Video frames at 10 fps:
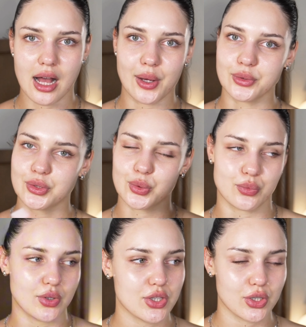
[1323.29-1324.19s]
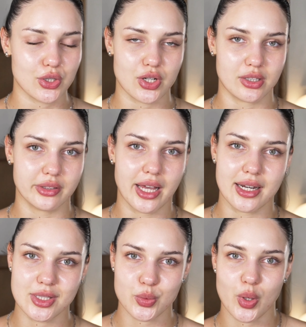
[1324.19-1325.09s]
I would do research on that
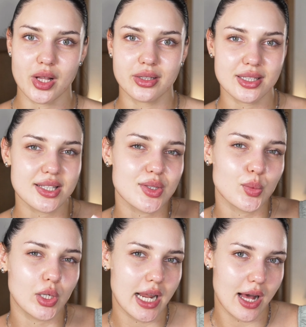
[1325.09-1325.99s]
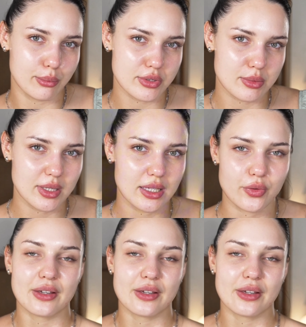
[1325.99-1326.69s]
as well. This is what helps me.